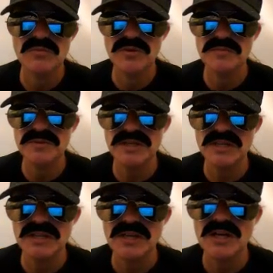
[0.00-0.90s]
would
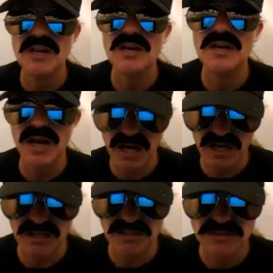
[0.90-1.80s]
be
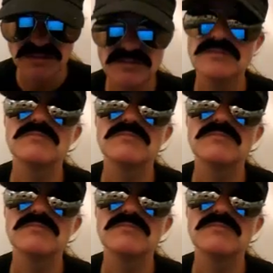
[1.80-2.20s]
9.